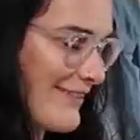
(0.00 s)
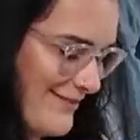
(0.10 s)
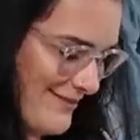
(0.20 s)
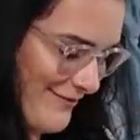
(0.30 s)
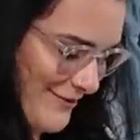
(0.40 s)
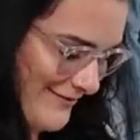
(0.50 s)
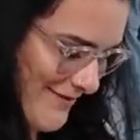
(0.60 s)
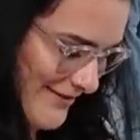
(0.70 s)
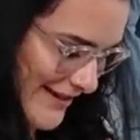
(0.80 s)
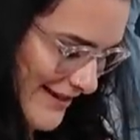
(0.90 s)
there's loads of you on the
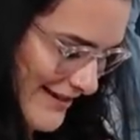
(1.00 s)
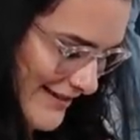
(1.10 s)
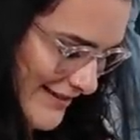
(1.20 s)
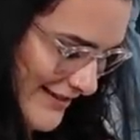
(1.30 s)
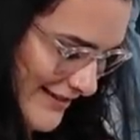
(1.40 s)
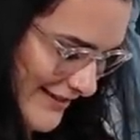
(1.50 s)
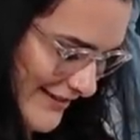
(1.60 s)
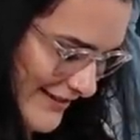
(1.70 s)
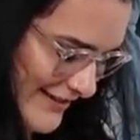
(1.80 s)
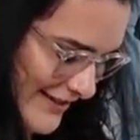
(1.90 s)
website.
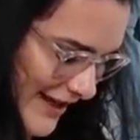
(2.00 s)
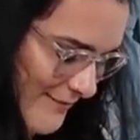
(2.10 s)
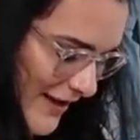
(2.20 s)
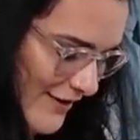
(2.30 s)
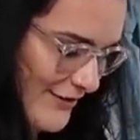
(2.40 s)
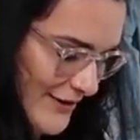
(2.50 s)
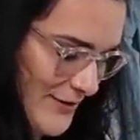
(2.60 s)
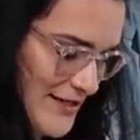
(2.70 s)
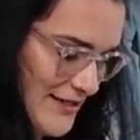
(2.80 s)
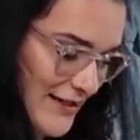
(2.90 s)
I'm actually
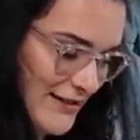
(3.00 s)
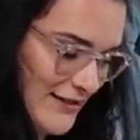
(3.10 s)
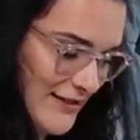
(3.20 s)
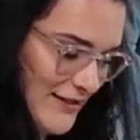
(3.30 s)
sweating.